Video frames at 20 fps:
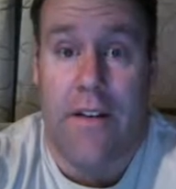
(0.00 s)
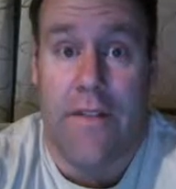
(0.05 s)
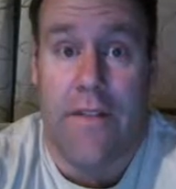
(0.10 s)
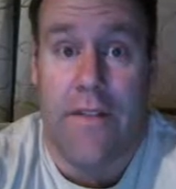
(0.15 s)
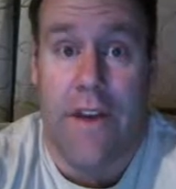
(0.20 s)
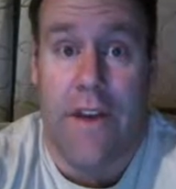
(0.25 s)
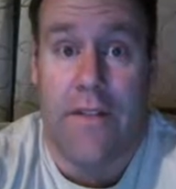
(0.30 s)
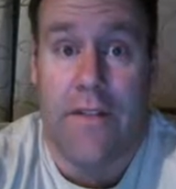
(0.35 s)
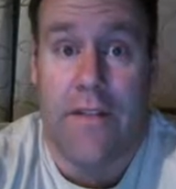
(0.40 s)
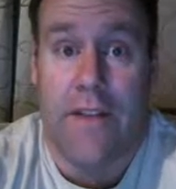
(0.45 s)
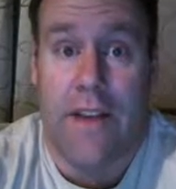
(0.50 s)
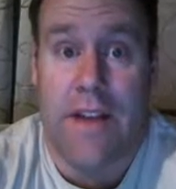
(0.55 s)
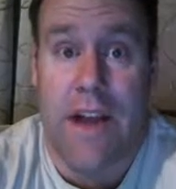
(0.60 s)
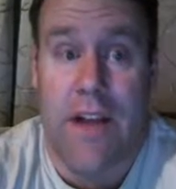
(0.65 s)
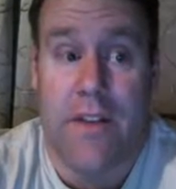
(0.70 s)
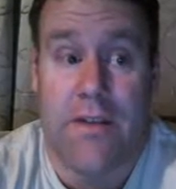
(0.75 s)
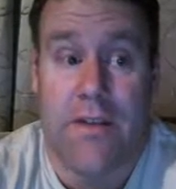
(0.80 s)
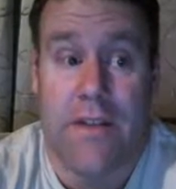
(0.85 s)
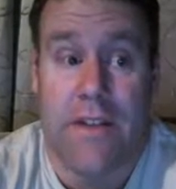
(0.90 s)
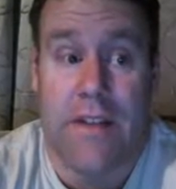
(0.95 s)

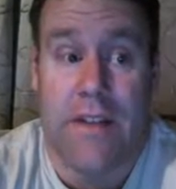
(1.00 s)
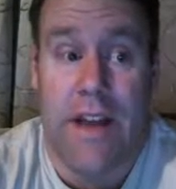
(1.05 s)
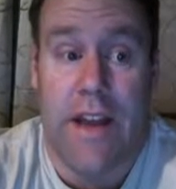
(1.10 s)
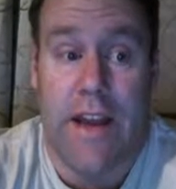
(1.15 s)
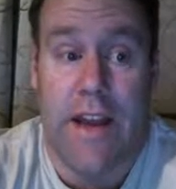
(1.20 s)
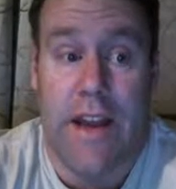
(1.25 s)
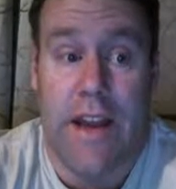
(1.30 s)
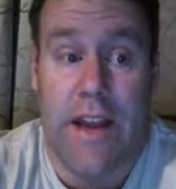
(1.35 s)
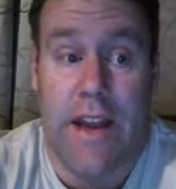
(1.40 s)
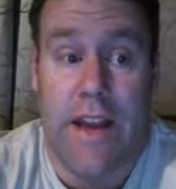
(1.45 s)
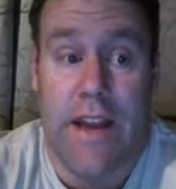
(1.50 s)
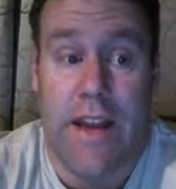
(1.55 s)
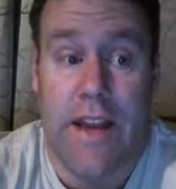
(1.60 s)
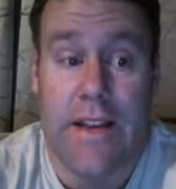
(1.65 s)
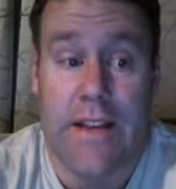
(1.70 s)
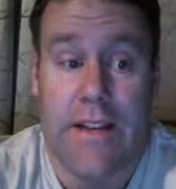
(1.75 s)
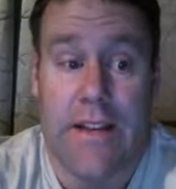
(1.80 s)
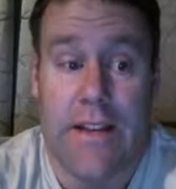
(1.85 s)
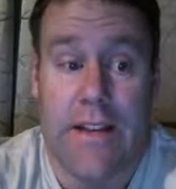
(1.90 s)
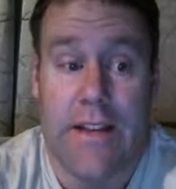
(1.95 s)
$900,000 in 90
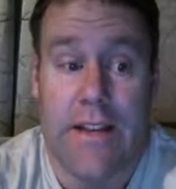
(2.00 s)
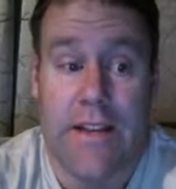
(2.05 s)
days.